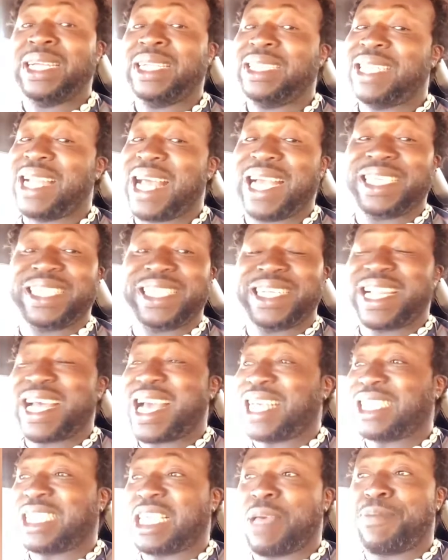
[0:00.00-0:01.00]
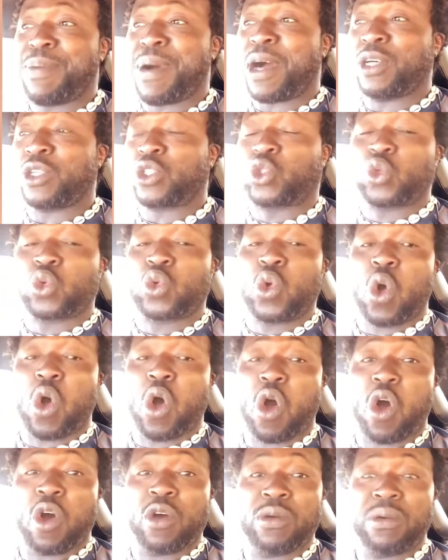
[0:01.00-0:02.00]
Nigeria is about to
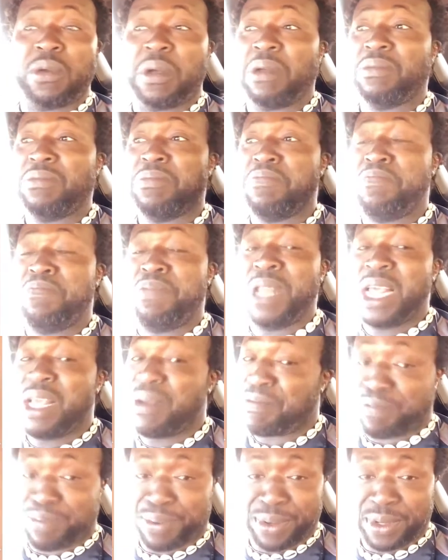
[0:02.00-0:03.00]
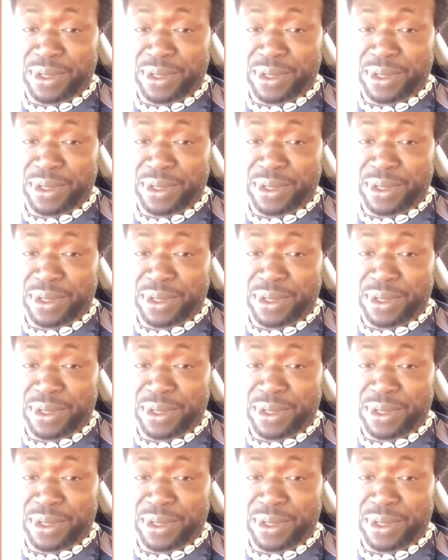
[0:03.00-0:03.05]
go blimp.